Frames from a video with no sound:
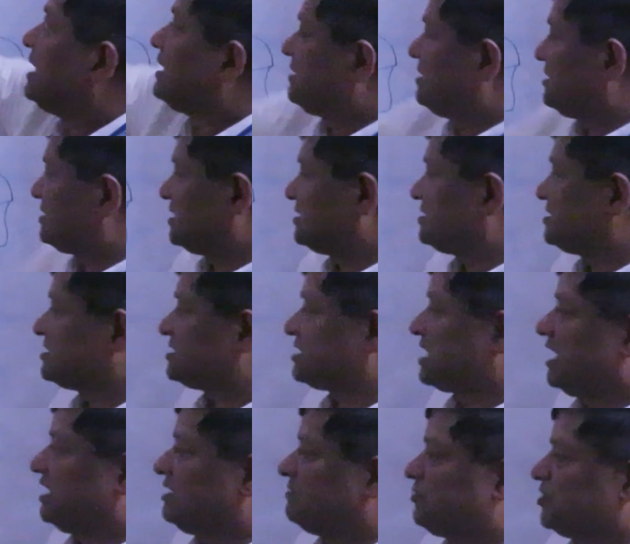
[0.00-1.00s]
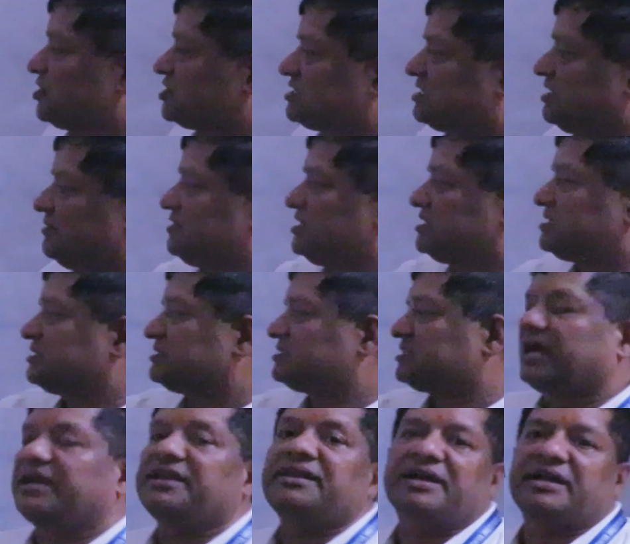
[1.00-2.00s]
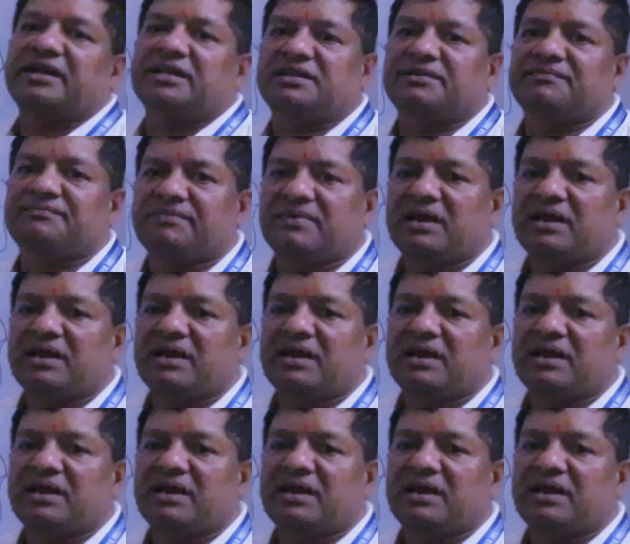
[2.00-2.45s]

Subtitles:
This is a sign positive. This is sign negative.